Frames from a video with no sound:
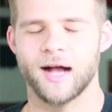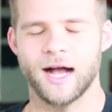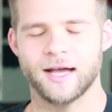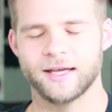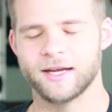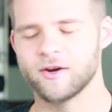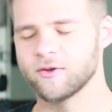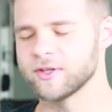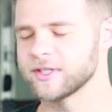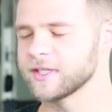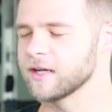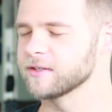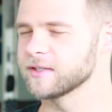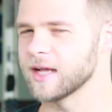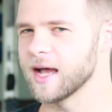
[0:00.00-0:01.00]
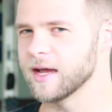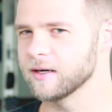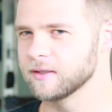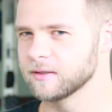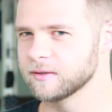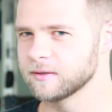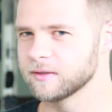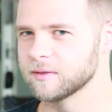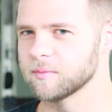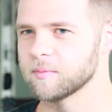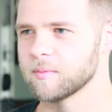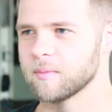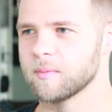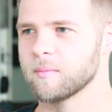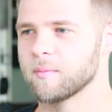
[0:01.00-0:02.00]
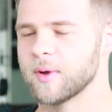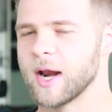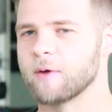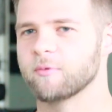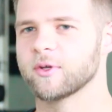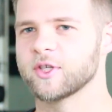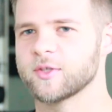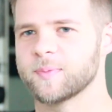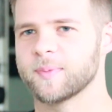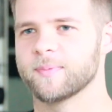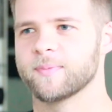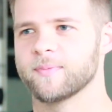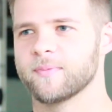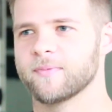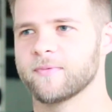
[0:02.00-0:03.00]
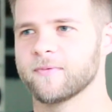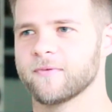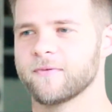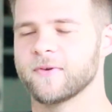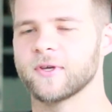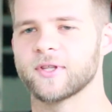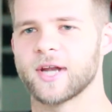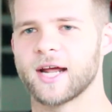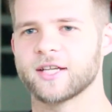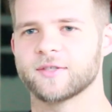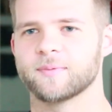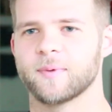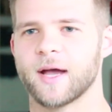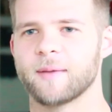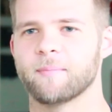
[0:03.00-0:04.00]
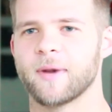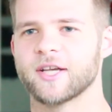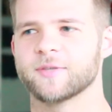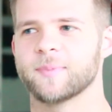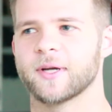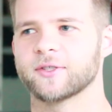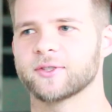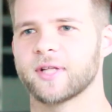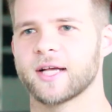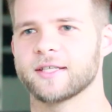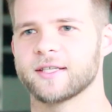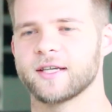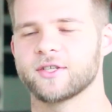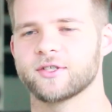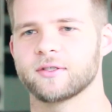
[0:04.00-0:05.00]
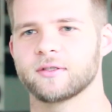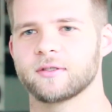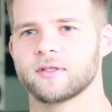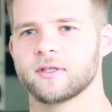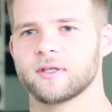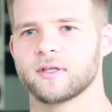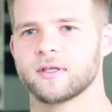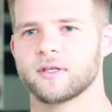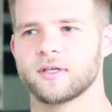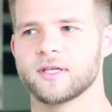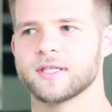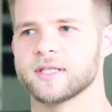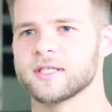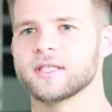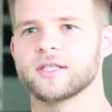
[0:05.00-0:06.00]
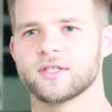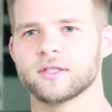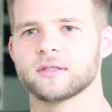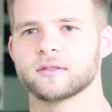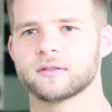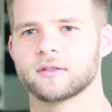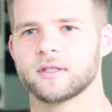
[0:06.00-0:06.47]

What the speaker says: I know this sounds odd, but I really feel that my specialization is in teaching.